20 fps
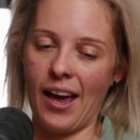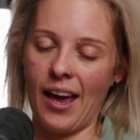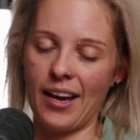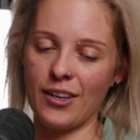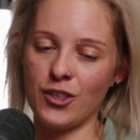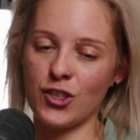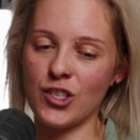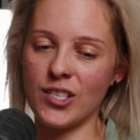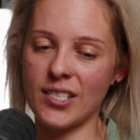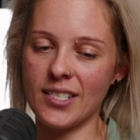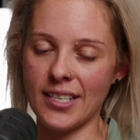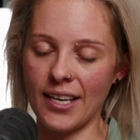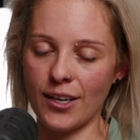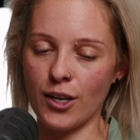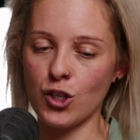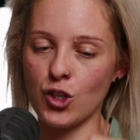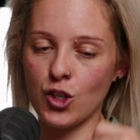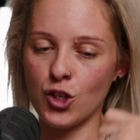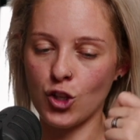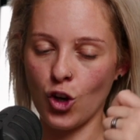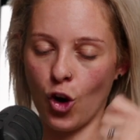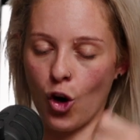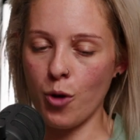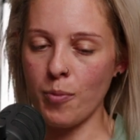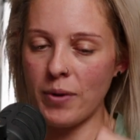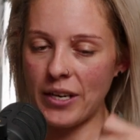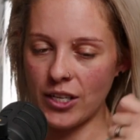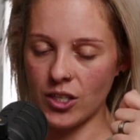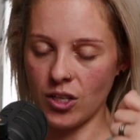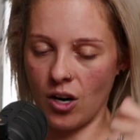And she said it
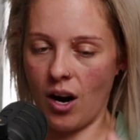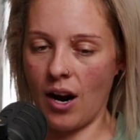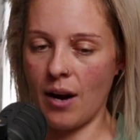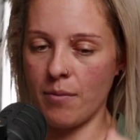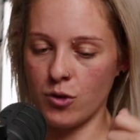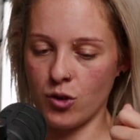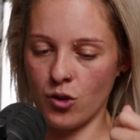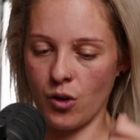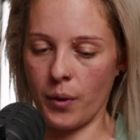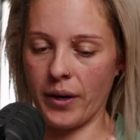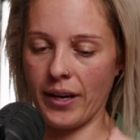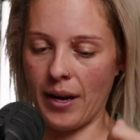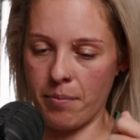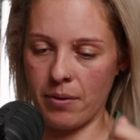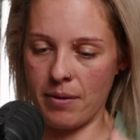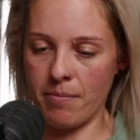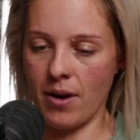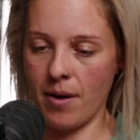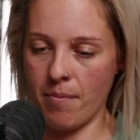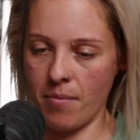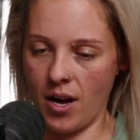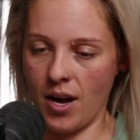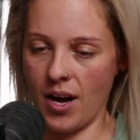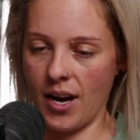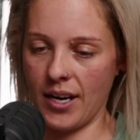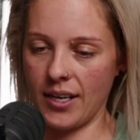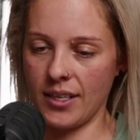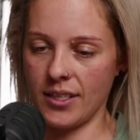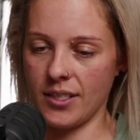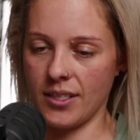so many times growing up in my
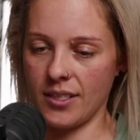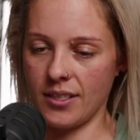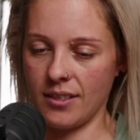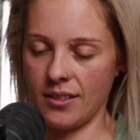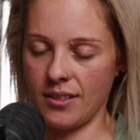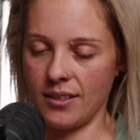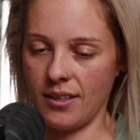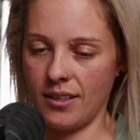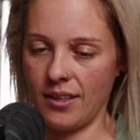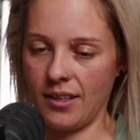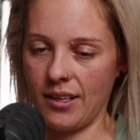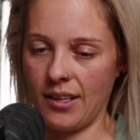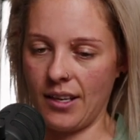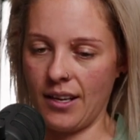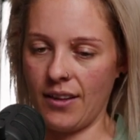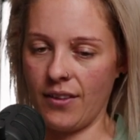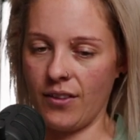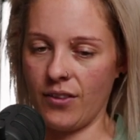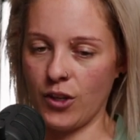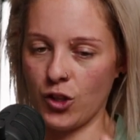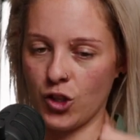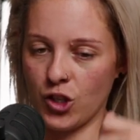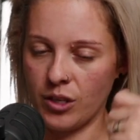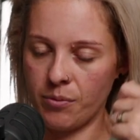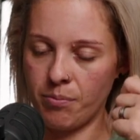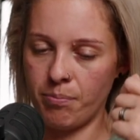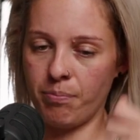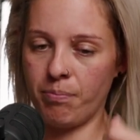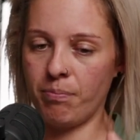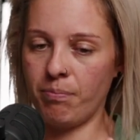mind that
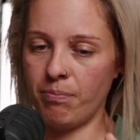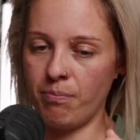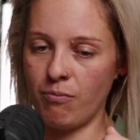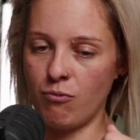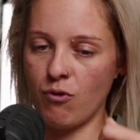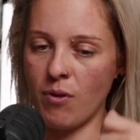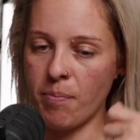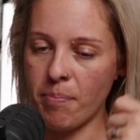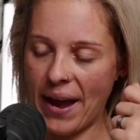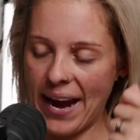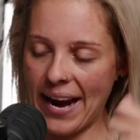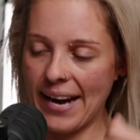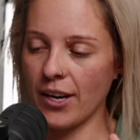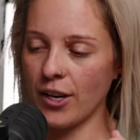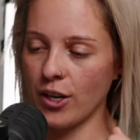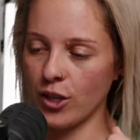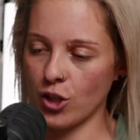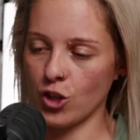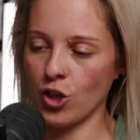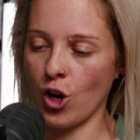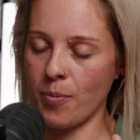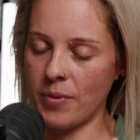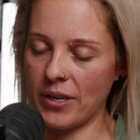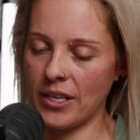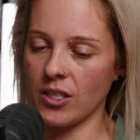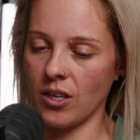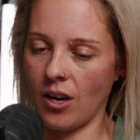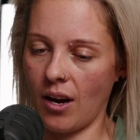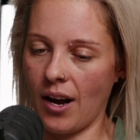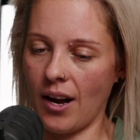she repeated it so
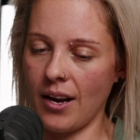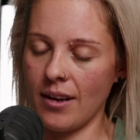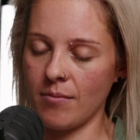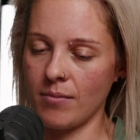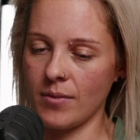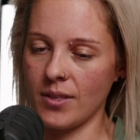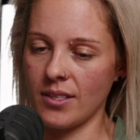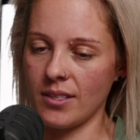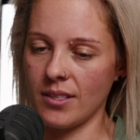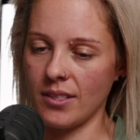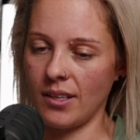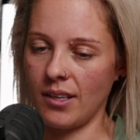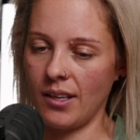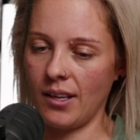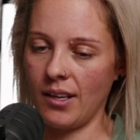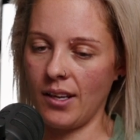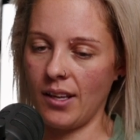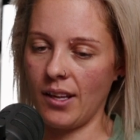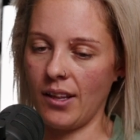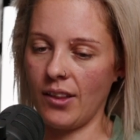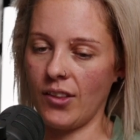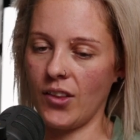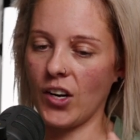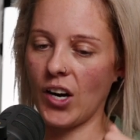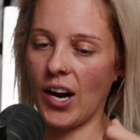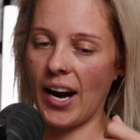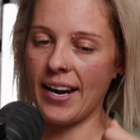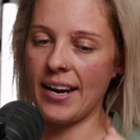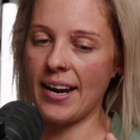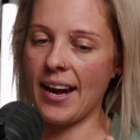many times
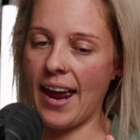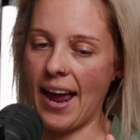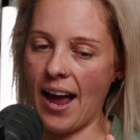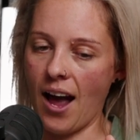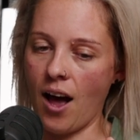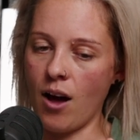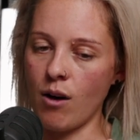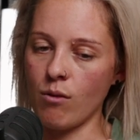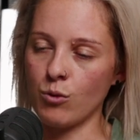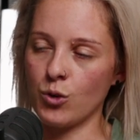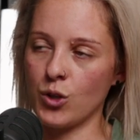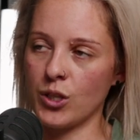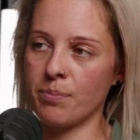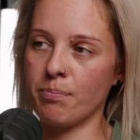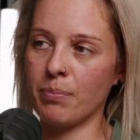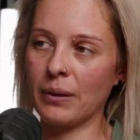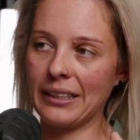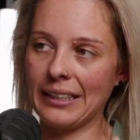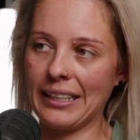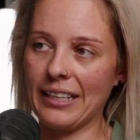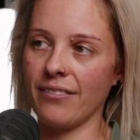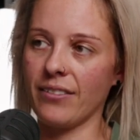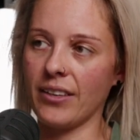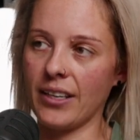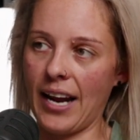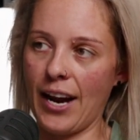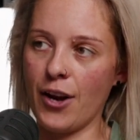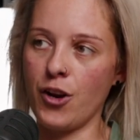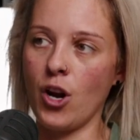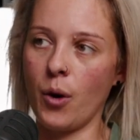that I now just believe
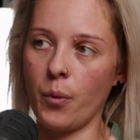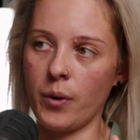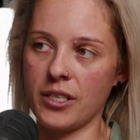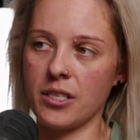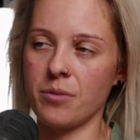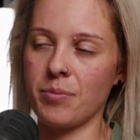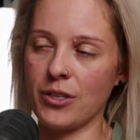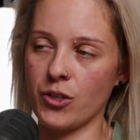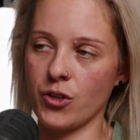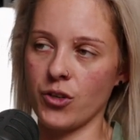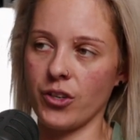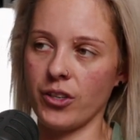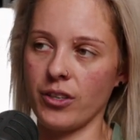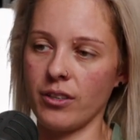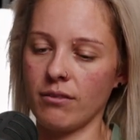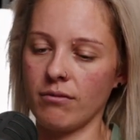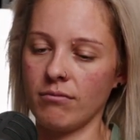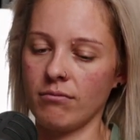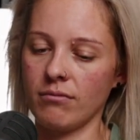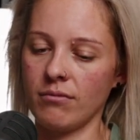it and know it to be true.